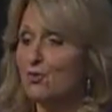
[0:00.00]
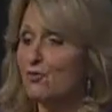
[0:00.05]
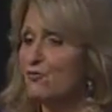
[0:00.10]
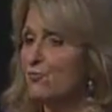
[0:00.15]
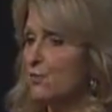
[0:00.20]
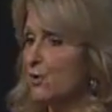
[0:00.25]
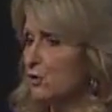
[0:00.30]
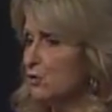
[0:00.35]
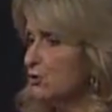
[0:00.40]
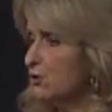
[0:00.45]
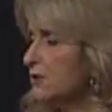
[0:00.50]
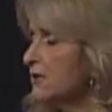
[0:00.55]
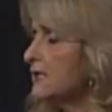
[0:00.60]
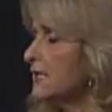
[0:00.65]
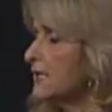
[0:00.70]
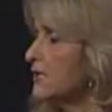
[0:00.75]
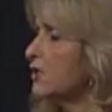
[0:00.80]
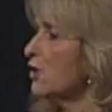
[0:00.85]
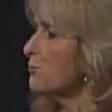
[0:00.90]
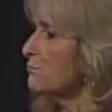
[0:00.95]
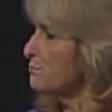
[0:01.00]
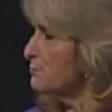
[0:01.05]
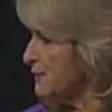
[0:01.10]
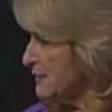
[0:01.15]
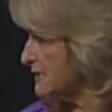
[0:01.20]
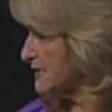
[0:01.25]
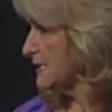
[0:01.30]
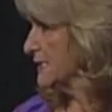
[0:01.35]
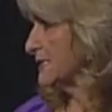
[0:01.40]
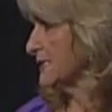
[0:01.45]
if we're looking at our
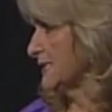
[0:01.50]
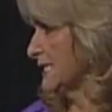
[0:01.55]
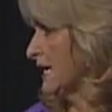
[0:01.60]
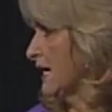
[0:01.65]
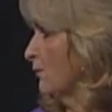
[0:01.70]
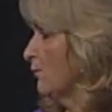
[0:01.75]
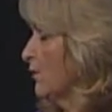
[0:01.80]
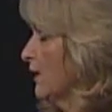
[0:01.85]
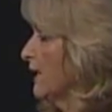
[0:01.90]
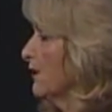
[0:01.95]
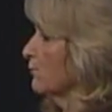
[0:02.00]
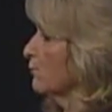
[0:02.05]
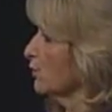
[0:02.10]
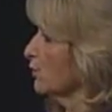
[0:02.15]
business that way, and